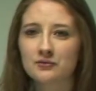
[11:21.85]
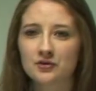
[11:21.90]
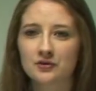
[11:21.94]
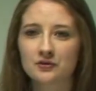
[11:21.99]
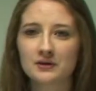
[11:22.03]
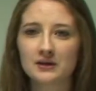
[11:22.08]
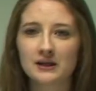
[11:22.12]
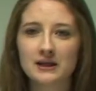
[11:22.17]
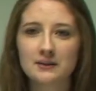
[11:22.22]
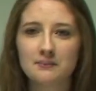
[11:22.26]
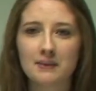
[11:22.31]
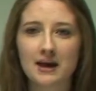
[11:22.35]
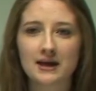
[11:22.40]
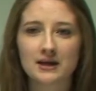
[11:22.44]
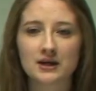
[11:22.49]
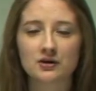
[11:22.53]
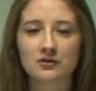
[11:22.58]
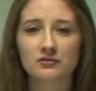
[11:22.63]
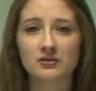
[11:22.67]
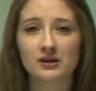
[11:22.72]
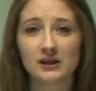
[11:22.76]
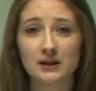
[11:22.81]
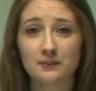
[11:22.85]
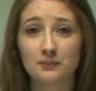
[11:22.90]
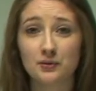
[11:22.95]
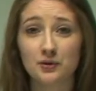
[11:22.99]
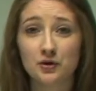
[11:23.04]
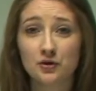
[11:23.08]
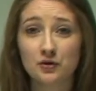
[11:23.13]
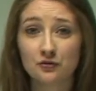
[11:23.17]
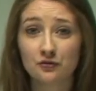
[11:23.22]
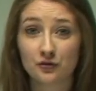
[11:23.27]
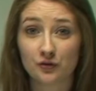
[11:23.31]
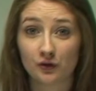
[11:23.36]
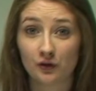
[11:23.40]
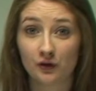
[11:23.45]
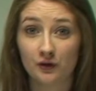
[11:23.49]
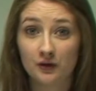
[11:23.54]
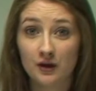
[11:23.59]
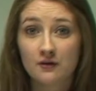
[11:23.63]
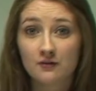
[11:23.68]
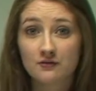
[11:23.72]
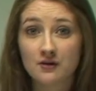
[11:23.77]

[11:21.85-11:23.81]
to really make it really beautiful and